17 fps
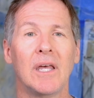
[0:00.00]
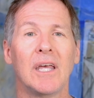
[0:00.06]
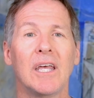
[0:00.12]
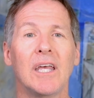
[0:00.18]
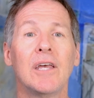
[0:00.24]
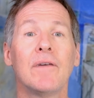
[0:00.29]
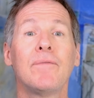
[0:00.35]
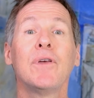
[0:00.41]

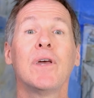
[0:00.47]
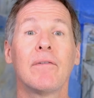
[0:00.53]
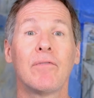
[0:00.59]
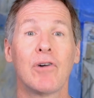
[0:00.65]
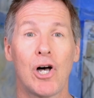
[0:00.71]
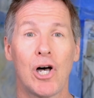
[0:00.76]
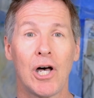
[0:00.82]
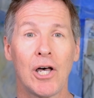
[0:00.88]
If you have
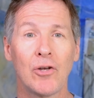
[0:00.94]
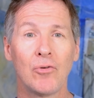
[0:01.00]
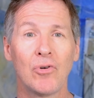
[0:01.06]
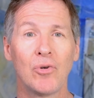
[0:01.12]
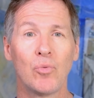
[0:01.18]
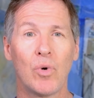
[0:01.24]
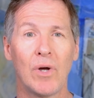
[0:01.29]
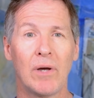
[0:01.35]

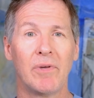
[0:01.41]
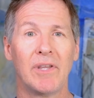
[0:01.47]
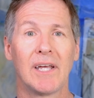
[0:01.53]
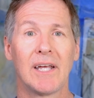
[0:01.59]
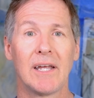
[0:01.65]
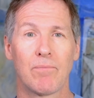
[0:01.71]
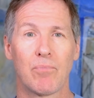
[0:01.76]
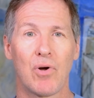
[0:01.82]
100 women that
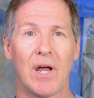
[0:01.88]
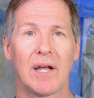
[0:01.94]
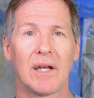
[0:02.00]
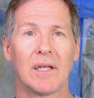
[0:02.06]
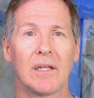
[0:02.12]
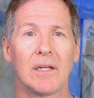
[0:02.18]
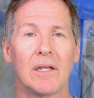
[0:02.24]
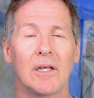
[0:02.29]
get pregnant,